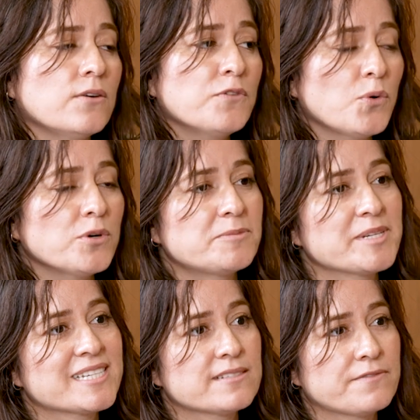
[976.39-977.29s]
of course,
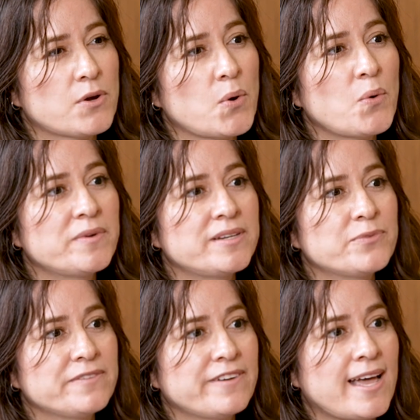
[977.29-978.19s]
because of
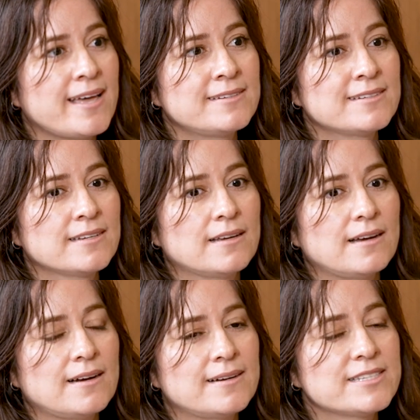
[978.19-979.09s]
COVID, we've had
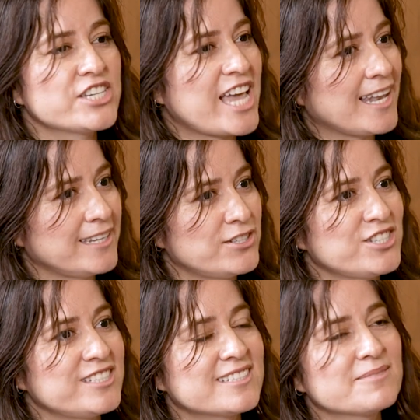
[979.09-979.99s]

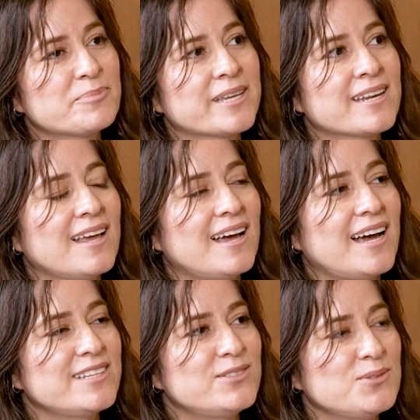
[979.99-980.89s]
challenges, but
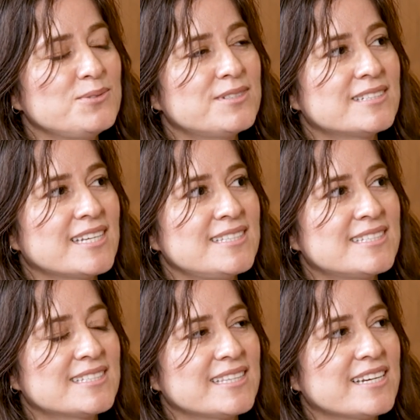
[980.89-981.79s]
I do
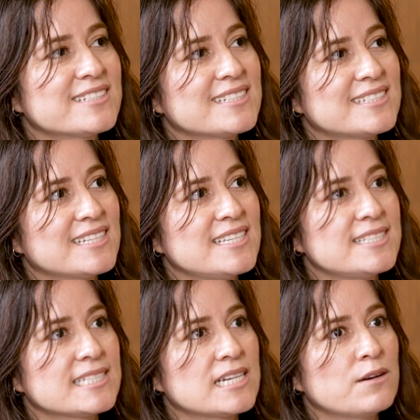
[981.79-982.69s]
sense there's a
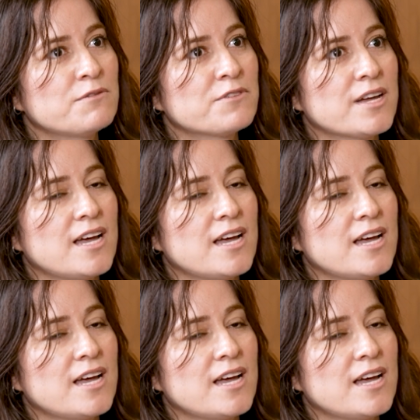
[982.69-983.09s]
sense of